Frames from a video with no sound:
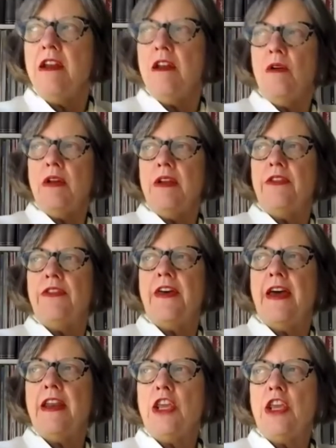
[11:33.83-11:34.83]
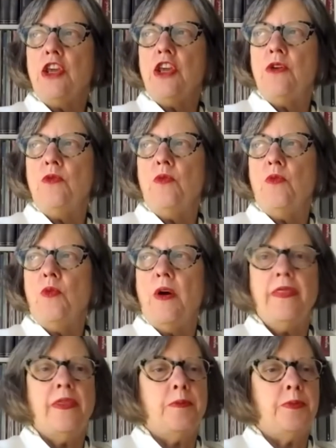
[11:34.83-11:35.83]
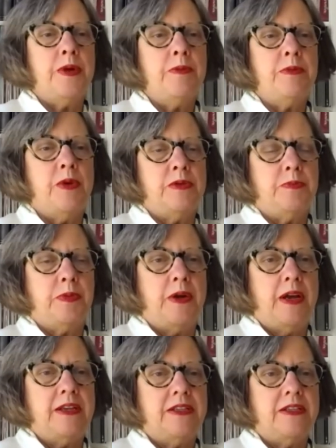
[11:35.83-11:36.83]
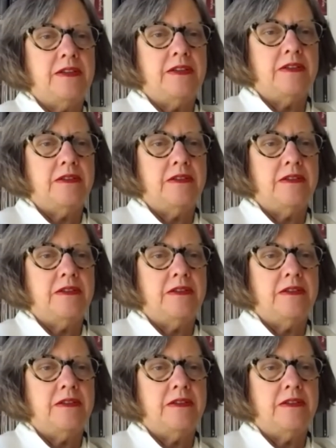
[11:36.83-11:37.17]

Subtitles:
noted that you won the Primrose Prize.